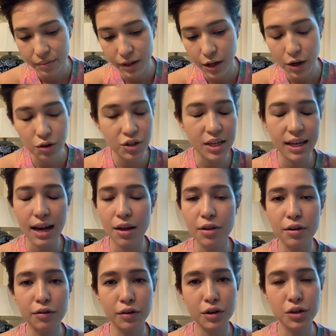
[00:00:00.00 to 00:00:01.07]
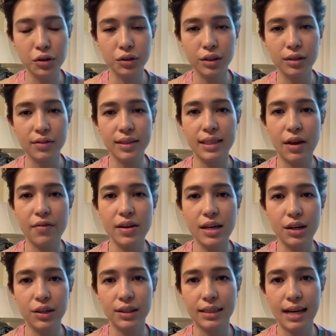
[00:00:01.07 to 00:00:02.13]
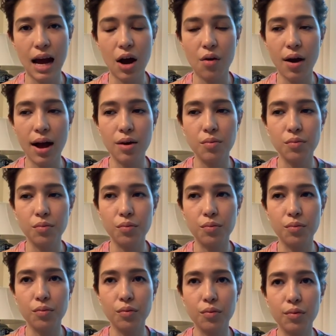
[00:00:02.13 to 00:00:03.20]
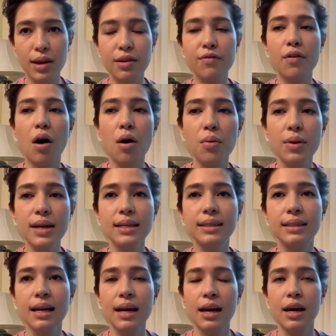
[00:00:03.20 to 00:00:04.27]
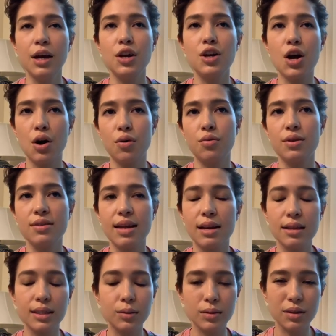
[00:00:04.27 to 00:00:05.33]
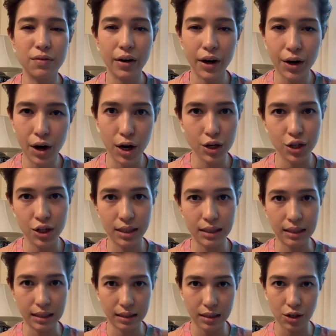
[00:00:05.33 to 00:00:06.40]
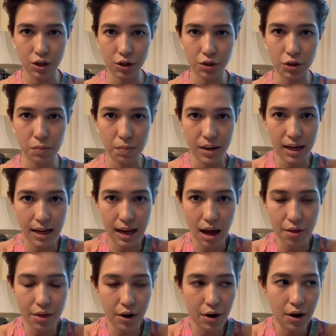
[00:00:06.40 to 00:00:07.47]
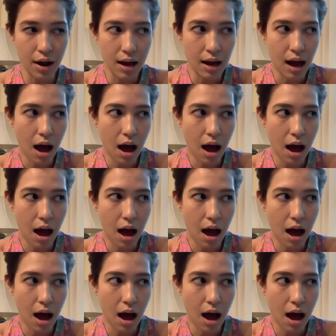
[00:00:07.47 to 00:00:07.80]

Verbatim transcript: you know, together for a total of 7 years now, and we've always known that this was a very conscious decision to be together.